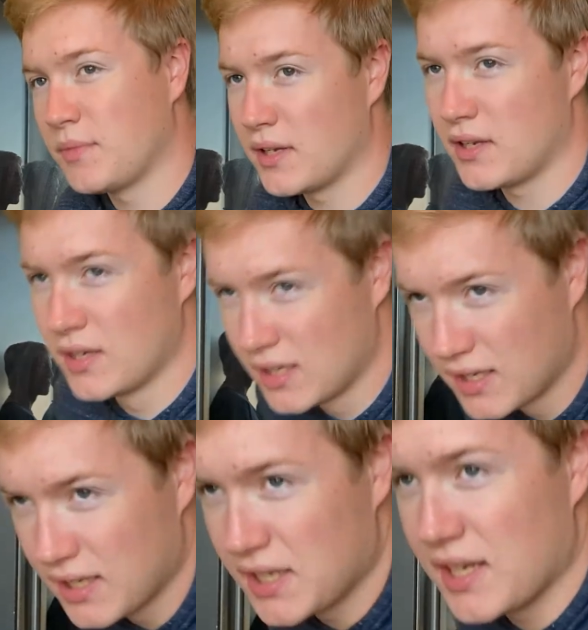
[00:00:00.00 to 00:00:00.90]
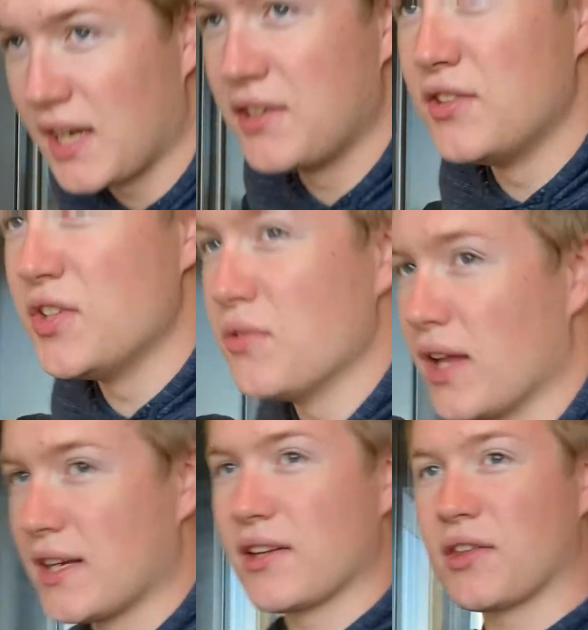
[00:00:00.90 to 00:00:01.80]
But do
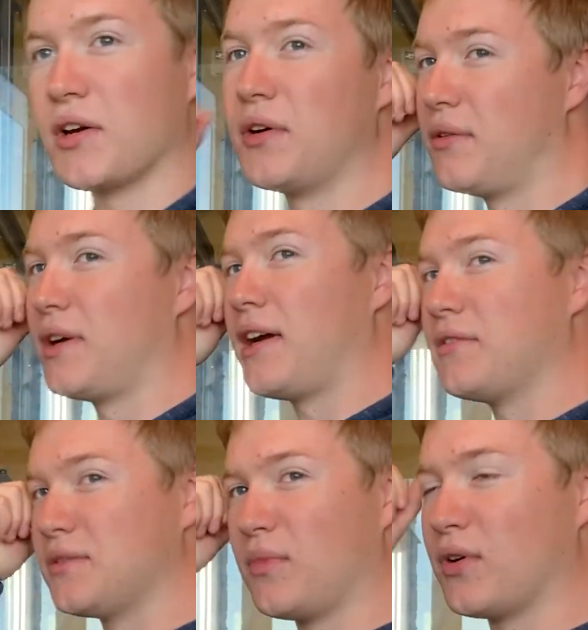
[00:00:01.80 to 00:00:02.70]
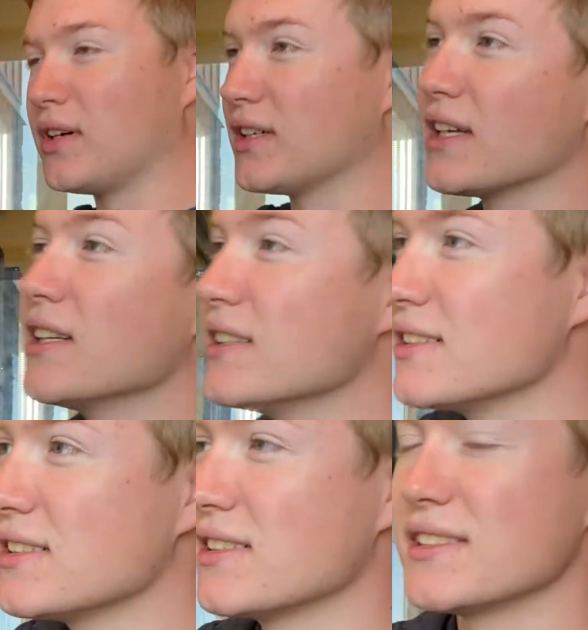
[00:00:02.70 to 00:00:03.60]
like to throw in where I was born
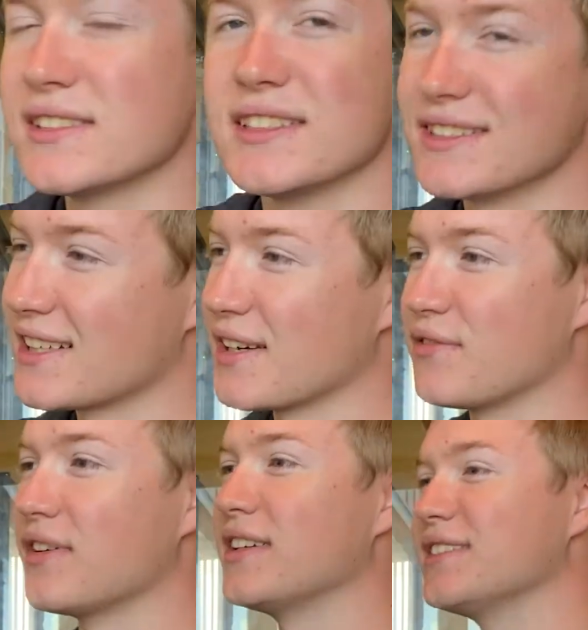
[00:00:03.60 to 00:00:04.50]
because it's kind of fun.